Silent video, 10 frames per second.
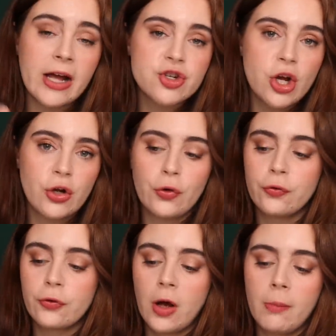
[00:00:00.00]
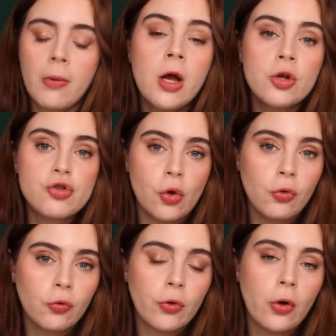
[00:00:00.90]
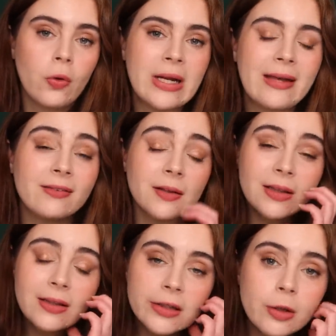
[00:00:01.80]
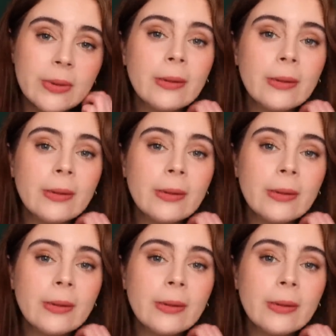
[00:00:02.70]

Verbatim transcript: eyeshadow from Jones Road is a little